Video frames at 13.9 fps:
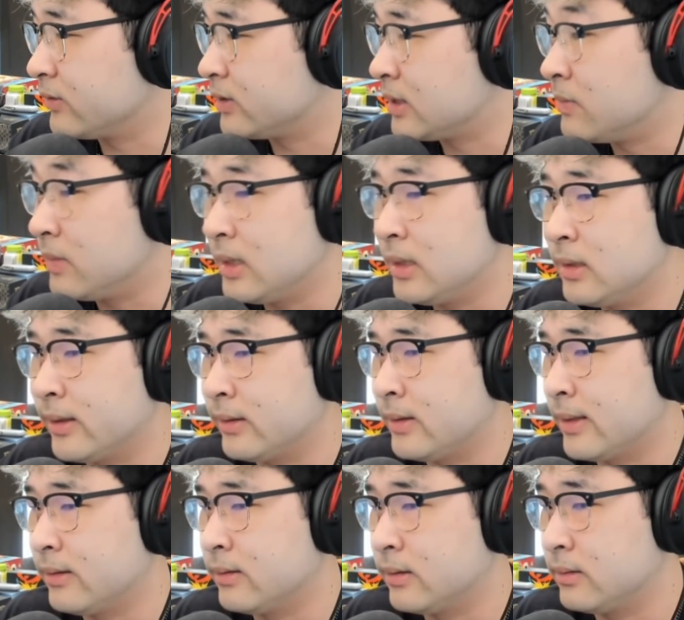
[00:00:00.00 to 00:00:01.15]
to me, like
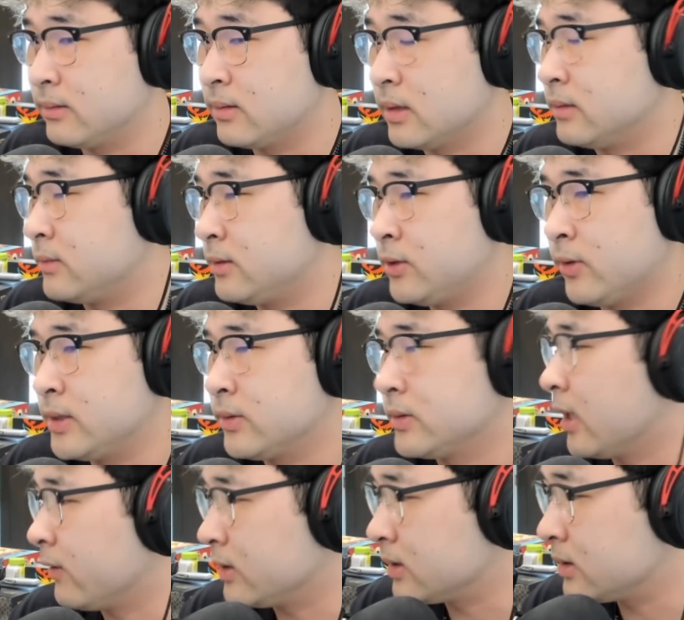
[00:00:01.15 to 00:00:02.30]
the choice was
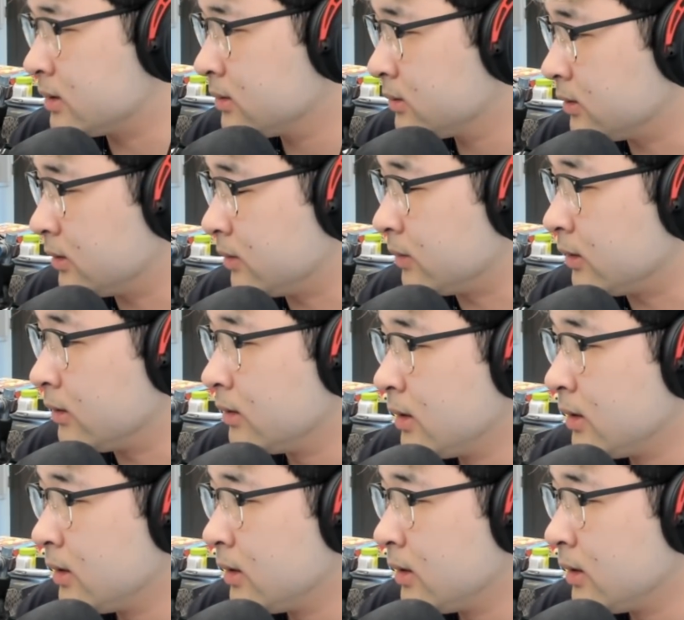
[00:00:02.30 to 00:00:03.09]
obvious. You know what I mean?